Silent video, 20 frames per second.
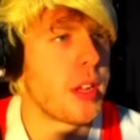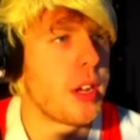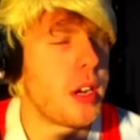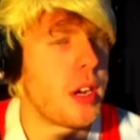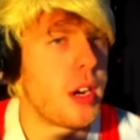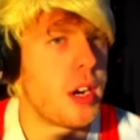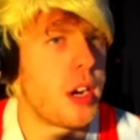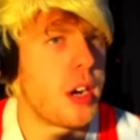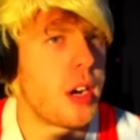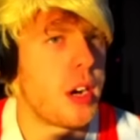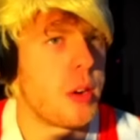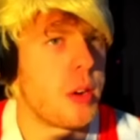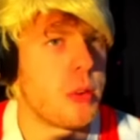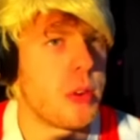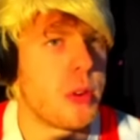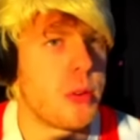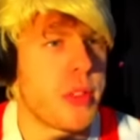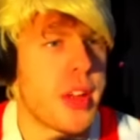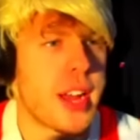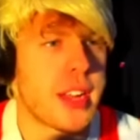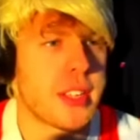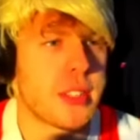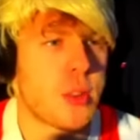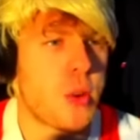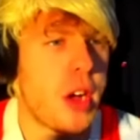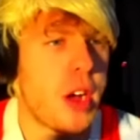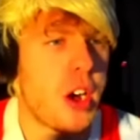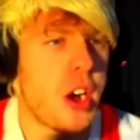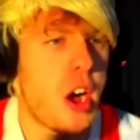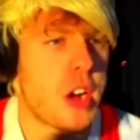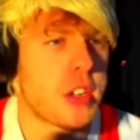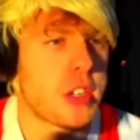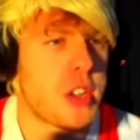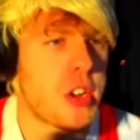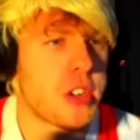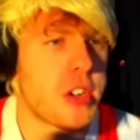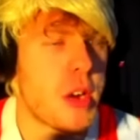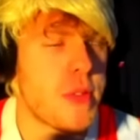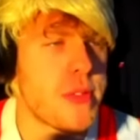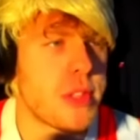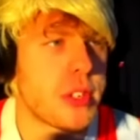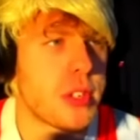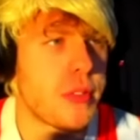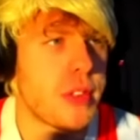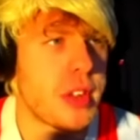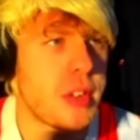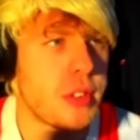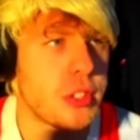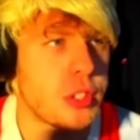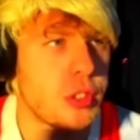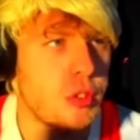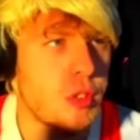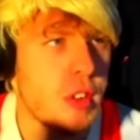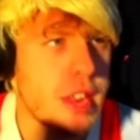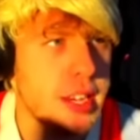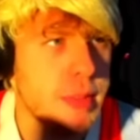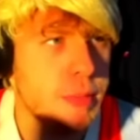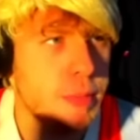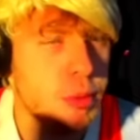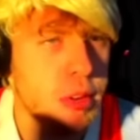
Oh, well, that's quite hard because our currency over here is Great